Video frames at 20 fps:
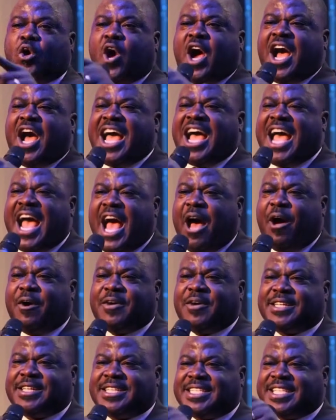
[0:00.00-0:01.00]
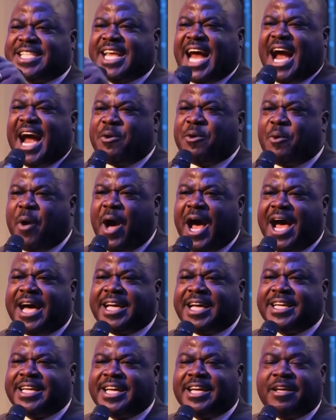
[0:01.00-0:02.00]
So I'm a rich man
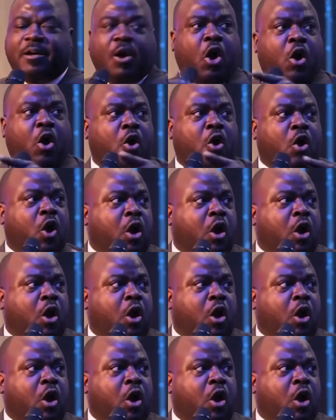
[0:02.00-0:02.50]
for real. It's not